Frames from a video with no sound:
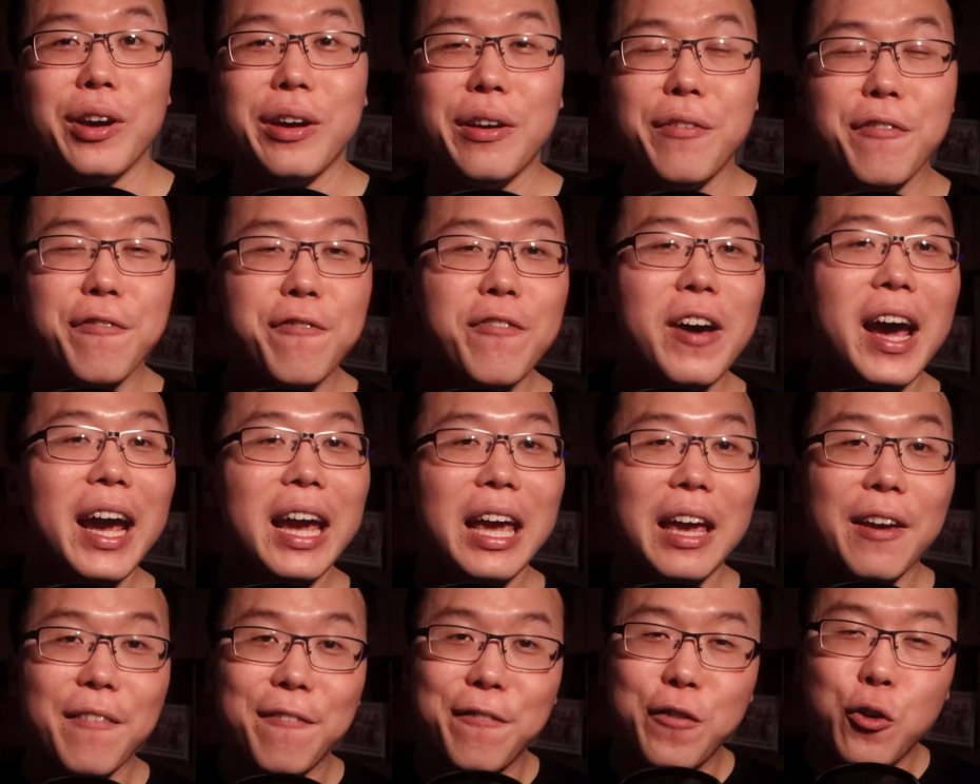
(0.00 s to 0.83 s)
In
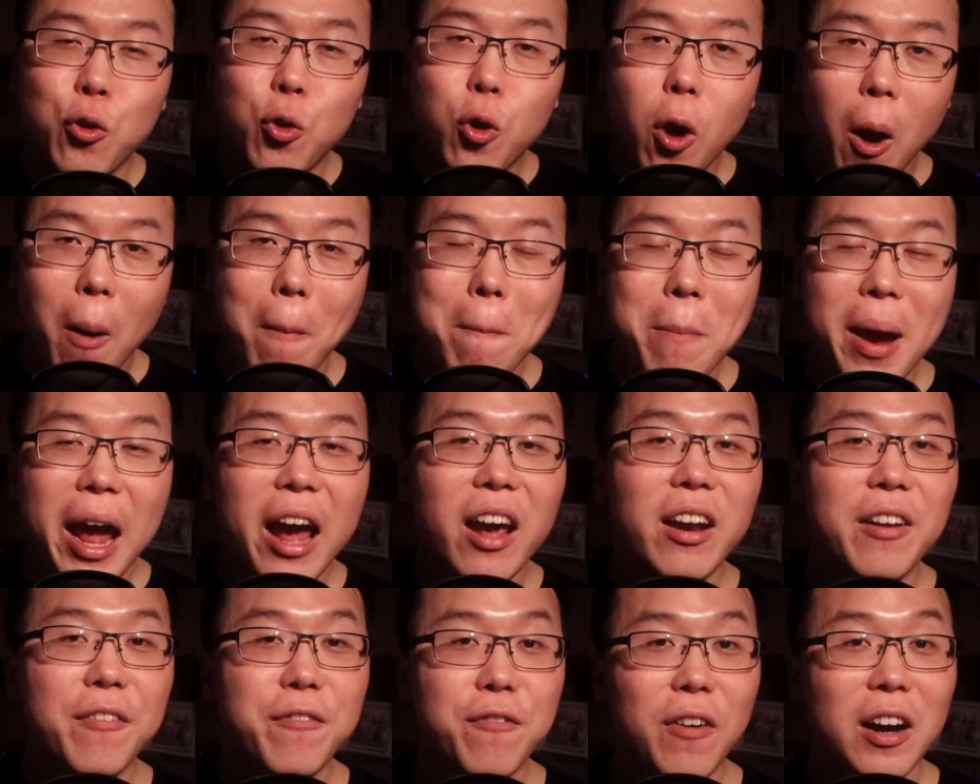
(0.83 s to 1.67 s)
fact, if you
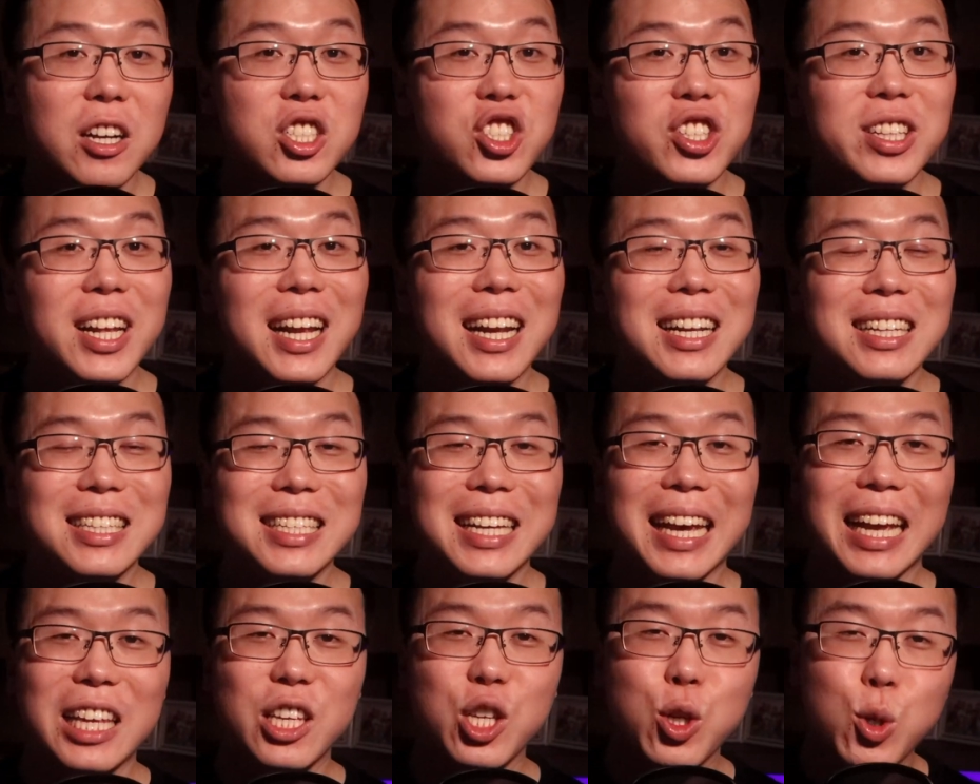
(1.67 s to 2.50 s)
compare the
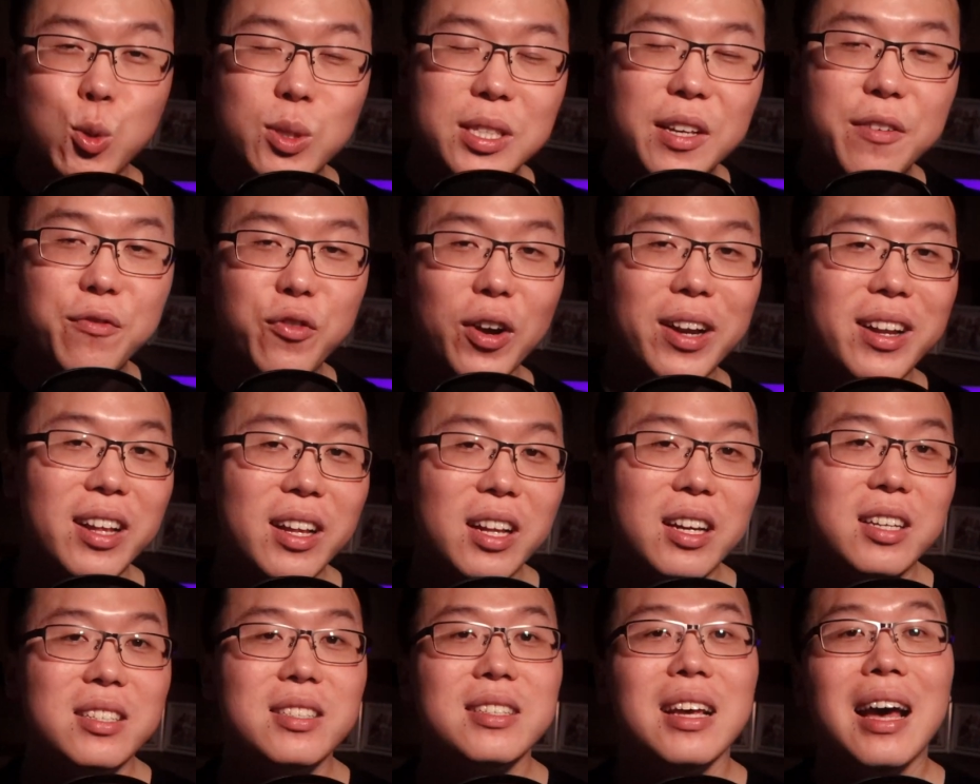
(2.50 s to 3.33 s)
functionality and user
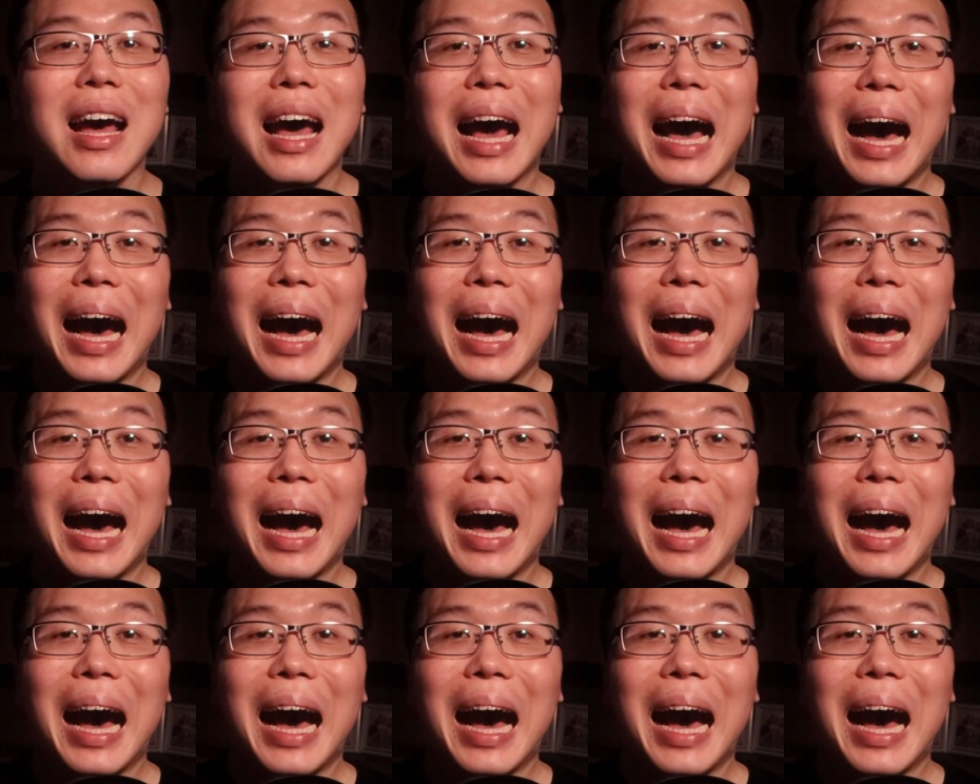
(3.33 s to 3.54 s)
friendliness,